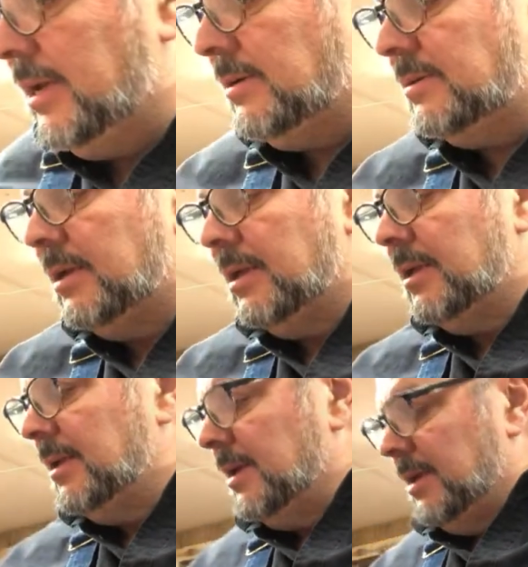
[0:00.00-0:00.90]

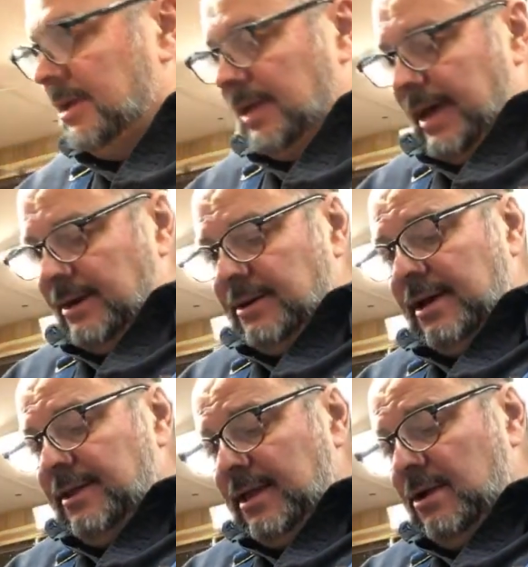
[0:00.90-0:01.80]
I don't know how
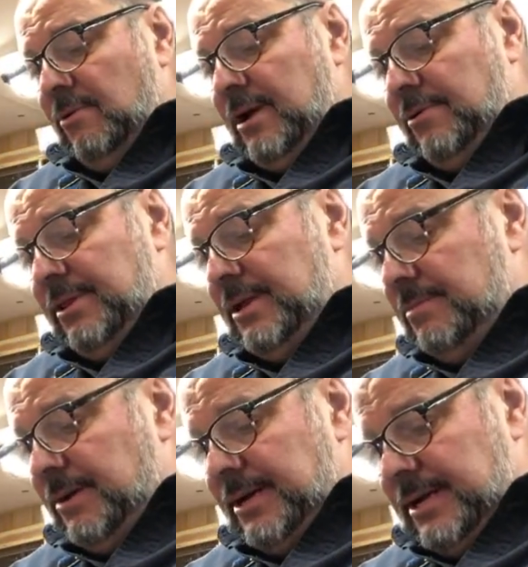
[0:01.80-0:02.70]
they get away with it,
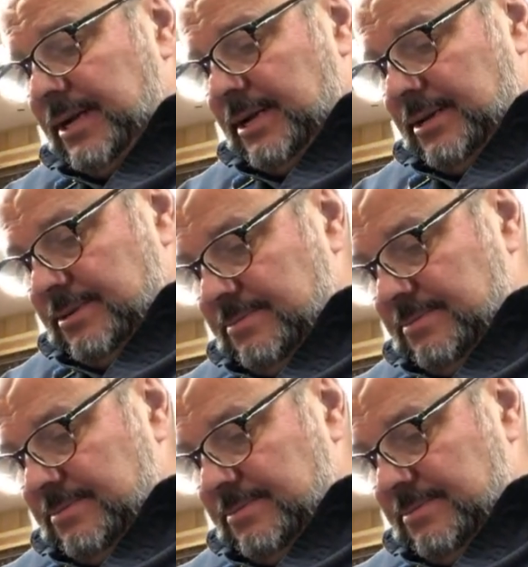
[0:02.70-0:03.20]
but